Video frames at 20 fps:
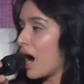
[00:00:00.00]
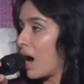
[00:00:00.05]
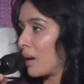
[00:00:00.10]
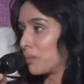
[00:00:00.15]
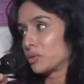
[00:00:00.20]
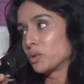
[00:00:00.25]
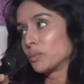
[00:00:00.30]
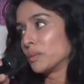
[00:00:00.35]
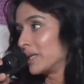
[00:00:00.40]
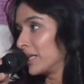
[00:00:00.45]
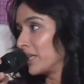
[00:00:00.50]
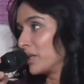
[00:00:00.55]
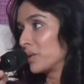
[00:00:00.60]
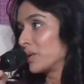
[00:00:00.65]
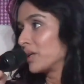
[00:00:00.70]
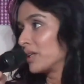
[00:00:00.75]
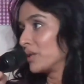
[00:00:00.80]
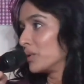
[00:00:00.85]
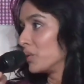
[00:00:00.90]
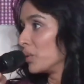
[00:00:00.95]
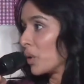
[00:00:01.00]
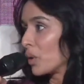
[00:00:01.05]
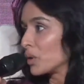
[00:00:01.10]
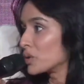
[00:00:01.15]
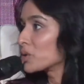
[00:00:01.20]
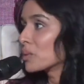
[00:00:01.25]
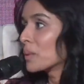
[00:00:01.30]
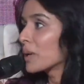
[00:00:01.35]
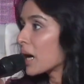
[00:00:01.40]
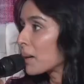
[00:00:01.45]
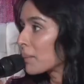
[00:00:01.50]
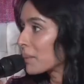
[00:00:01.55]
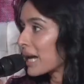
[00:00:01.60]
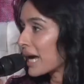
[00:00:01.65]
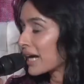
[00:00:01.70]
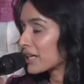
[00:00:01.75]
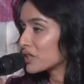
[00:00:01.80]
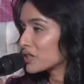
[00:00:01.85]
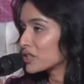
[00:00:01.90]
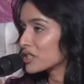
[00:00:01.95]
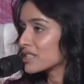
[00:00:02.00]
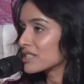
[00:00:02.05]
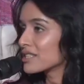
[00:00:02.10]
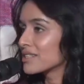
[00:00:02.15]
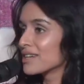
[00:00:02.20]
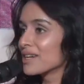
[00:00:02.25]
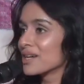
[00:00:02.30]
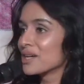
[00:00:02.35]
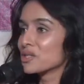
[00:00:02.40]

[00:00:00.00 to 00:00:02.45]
aap to you'll also become an actress